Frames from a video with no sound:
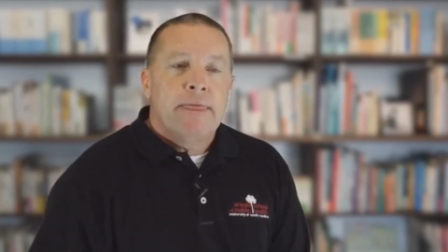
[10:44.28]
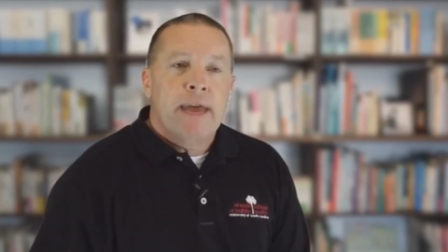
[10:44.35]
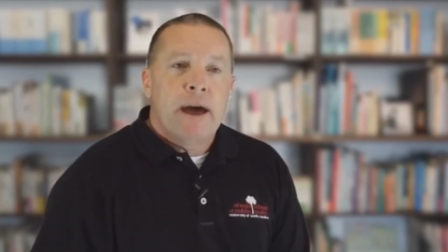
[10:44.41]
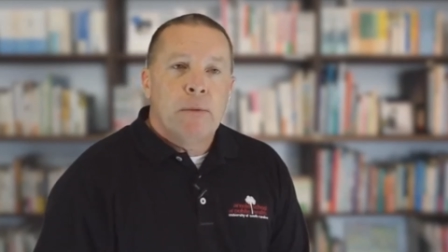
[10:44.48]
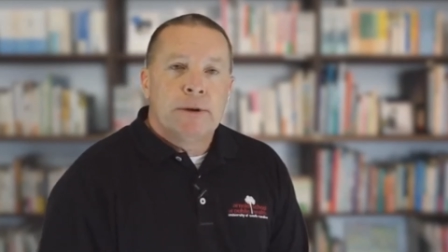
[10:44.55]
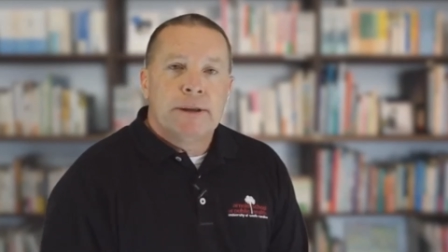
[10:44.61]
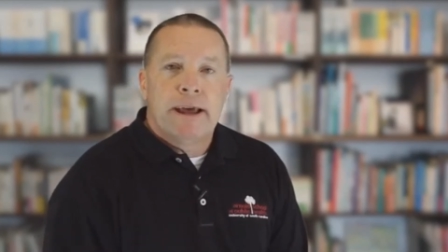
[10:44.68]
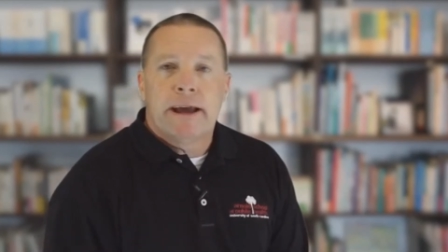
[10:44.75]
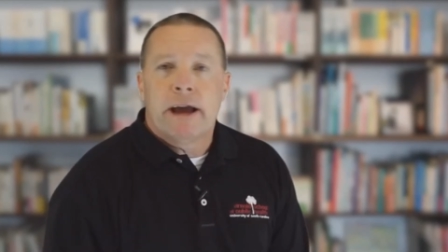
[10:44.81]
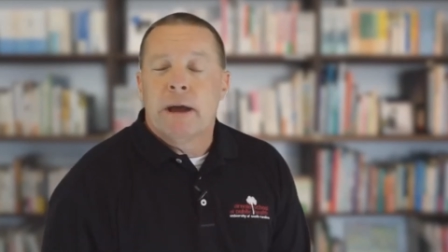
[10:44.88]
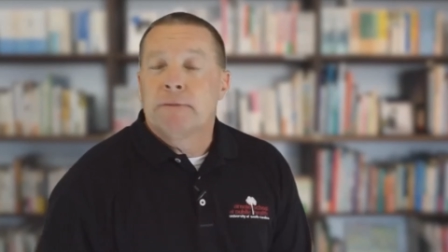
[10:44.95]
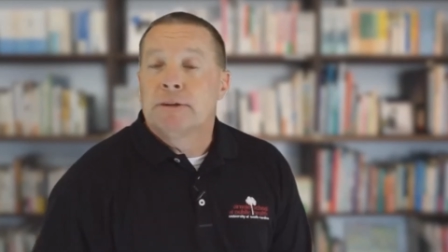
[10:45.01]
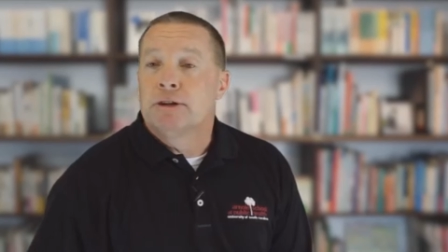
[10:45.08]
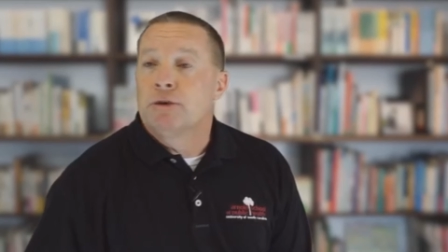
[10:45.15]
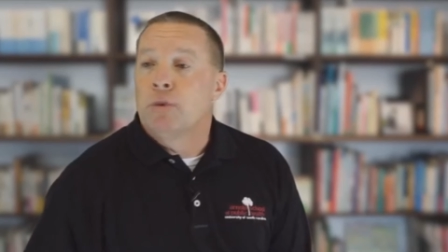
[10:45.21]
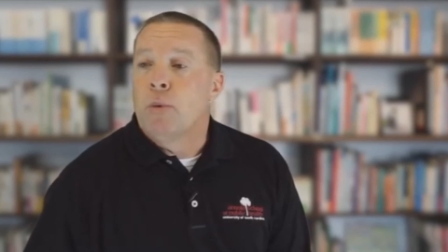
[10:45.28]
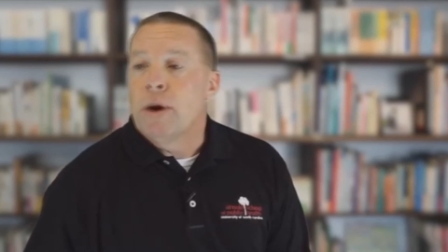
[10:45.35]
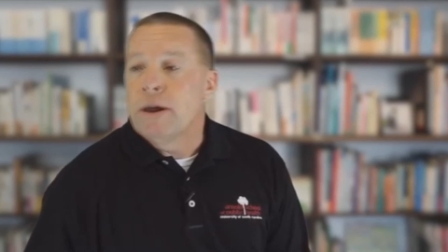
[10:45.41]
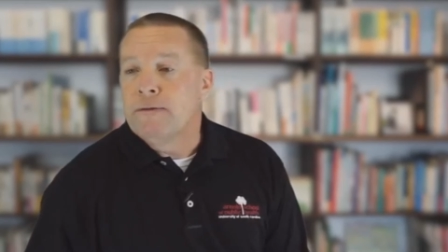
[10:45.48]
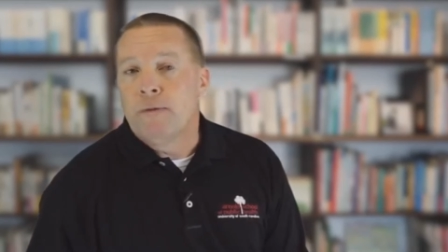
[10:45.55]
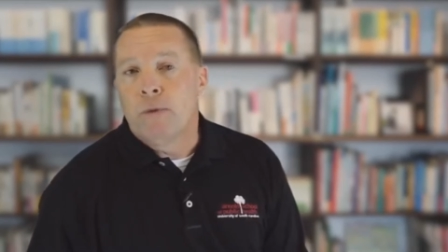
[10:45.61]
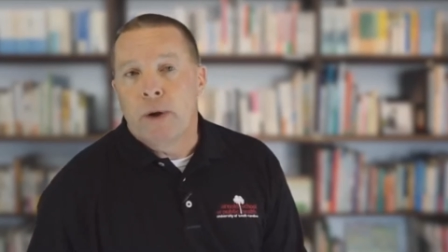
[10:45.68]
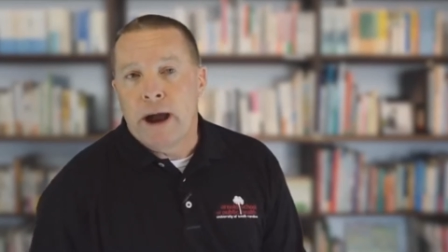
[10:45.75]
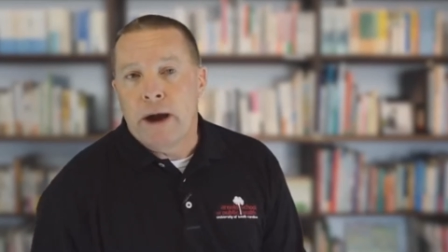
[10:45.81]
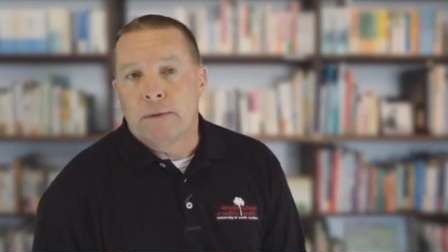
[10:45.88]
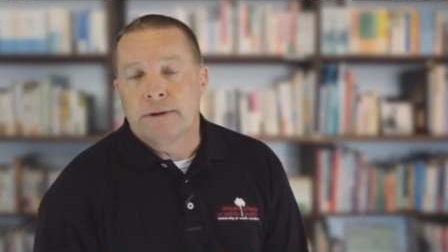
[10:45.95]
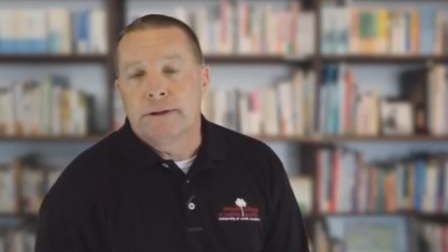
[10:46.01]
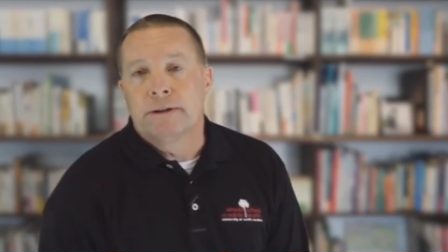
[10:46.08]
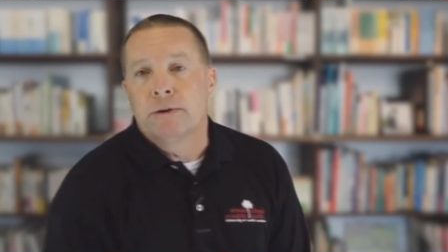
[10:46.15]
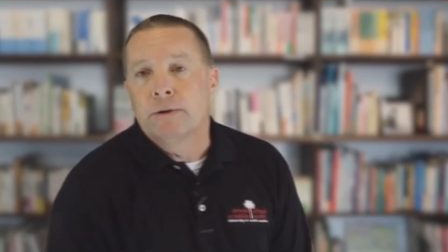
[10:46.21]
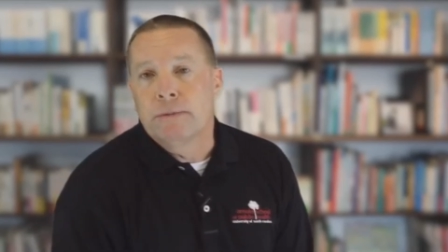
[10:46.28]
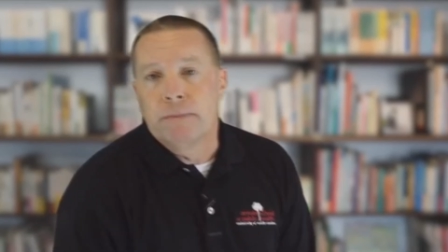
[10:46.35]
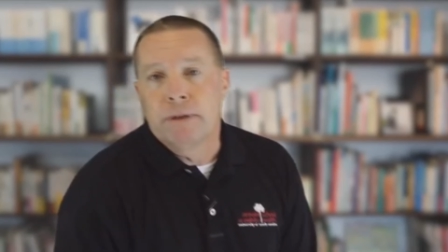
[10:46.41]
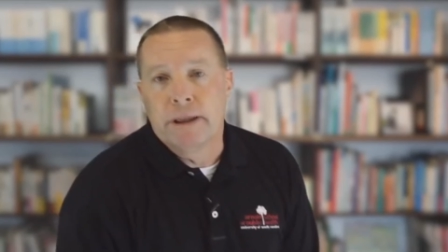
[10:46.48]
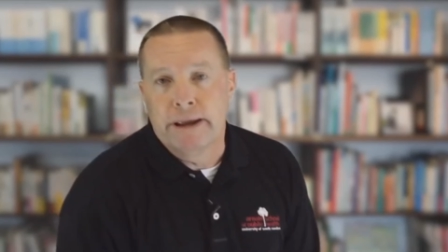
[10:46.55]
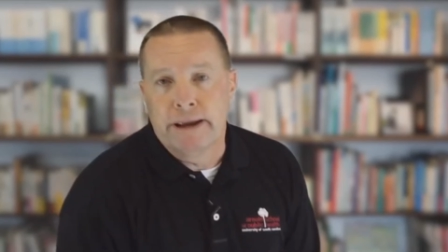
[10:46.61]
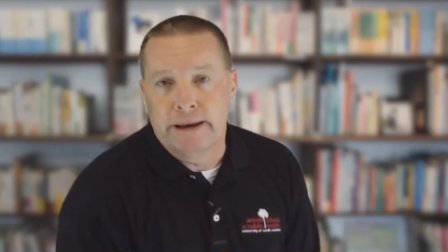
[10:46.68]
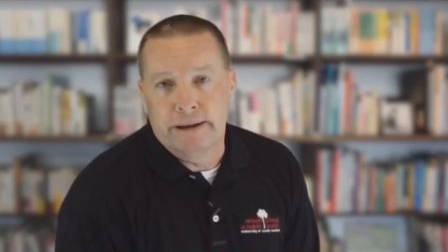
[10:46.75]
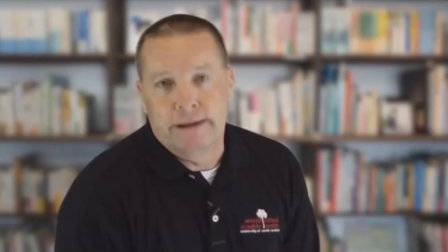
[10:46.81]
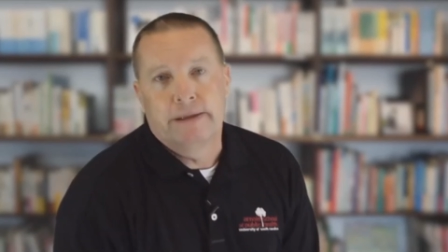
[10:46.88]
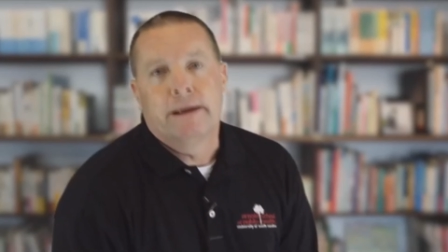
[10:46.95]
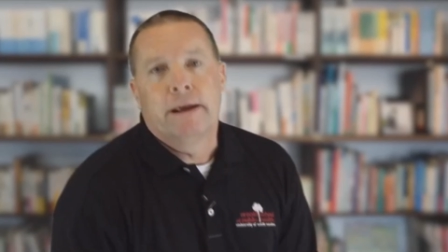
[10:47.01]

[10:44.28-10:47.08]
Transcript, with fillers: that would take up to 24 hours to complete